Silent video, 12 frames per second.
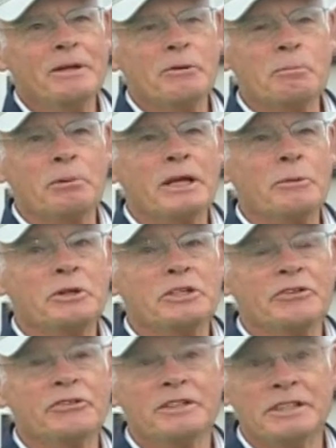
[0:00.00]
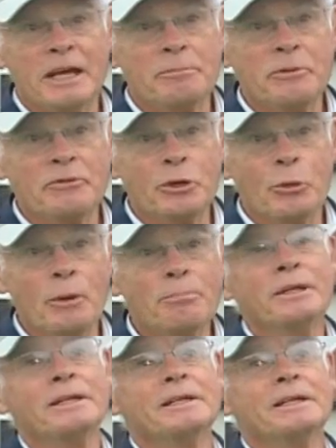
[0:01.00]
They were playing with different types of
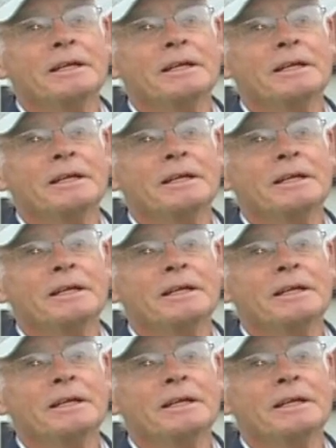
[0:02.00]
equipment.